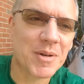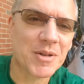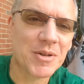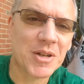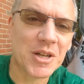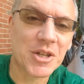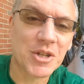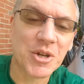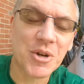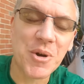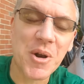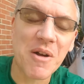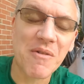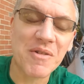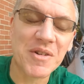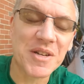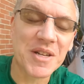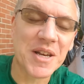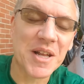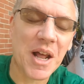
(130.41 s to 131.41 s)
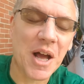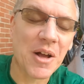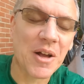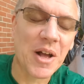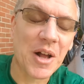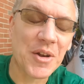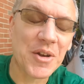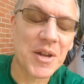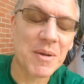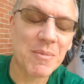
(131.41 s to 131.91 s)
And sure enough, it did.
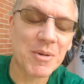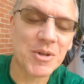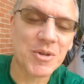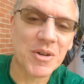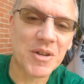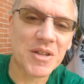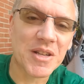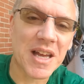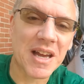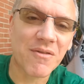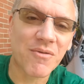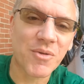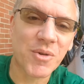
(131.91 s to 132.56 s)
I'll demonstrate that